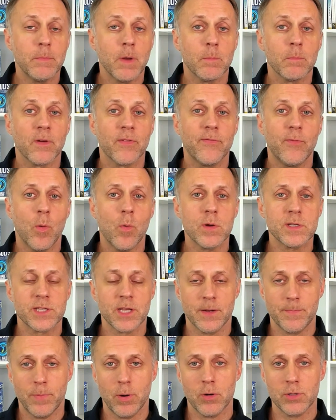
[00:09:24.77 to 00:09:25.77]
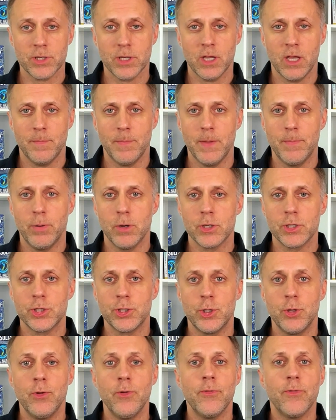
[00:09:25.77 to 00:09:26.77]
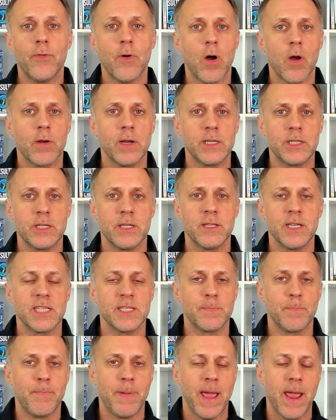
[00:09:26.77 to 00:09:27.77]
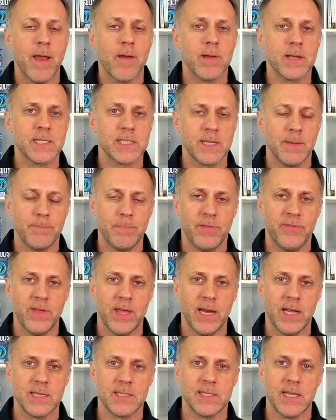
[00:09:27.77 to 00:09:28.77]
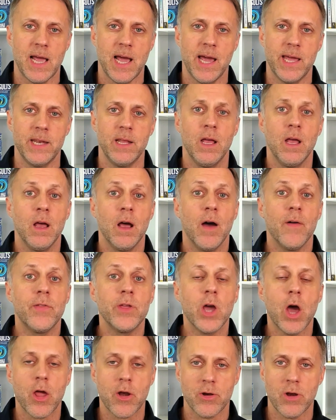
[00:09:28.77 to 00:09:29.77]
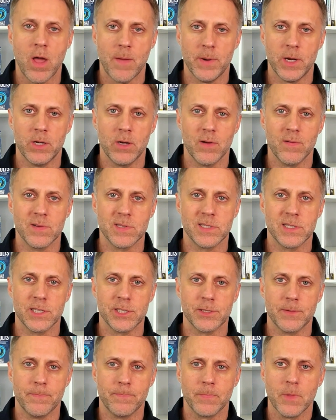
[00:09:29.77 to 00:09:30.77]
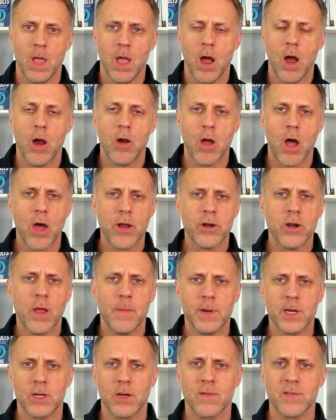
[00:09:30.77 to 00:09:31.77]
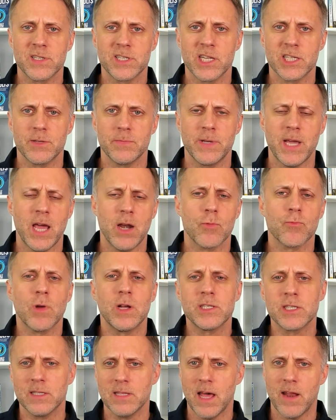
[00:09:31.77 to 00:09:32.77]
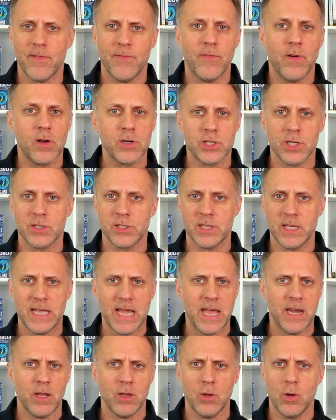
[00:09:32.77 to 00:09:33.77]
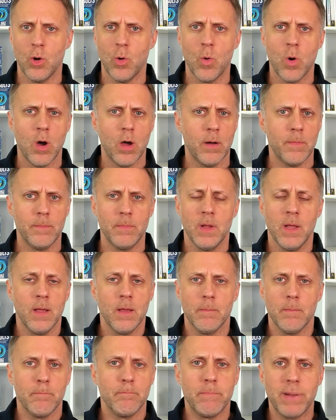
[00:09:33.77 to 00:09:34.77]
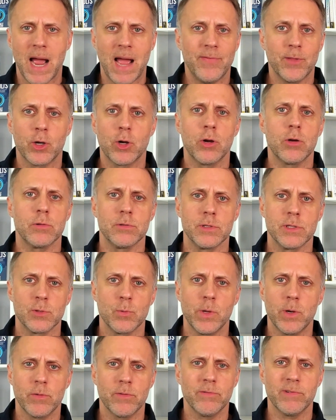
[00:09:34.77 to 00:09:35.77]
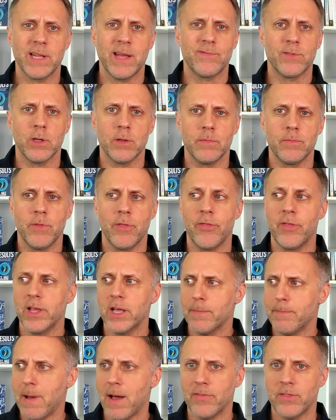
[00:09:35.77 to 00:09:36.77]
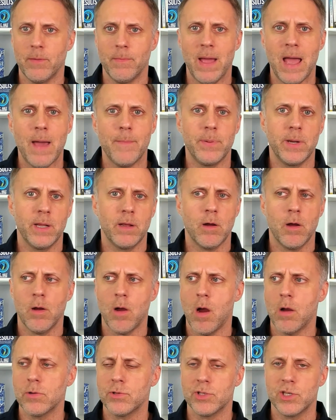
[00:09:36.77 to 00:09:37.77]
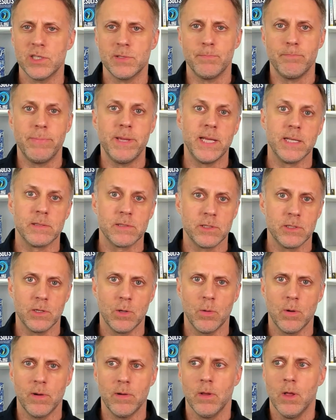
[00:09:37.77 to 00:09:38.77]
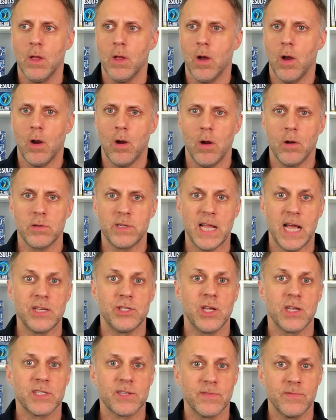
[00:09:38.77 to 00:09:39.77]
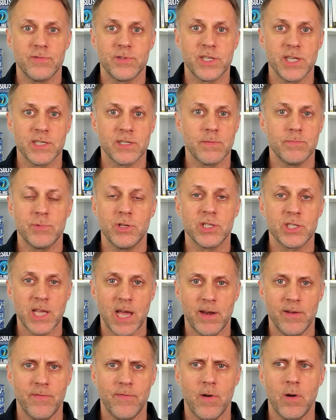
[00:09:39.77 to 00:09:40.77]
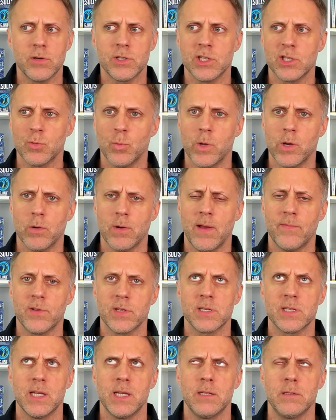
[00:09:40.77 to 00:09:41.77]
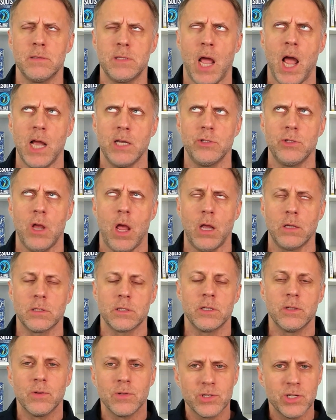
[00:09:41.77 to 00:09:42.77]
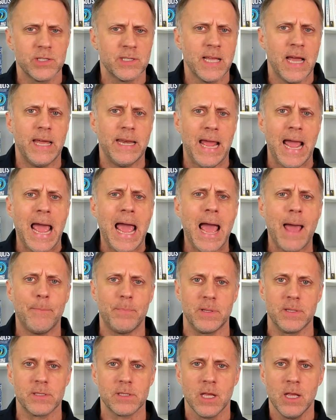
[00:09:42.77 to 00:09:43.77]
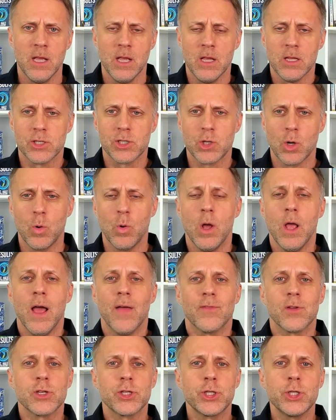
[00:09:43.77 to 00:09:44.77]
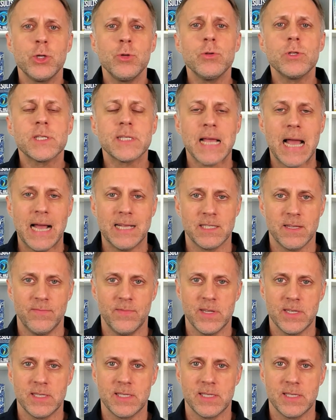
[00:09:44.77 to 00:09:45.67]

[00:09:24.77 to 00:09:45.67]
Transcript: number four is that a person can be pushed too far into this parasympathetic side of the autonomic nervous system. Our autonomic nervous system kind of runs a lot of functions that kind of go on behind the curtains. We don't really have to think about them happening. Our heart just beats, you know, our, our, our digestive system just kind of functions. We don't have to say digest, you know, it just kind of happens. So there's two sides of this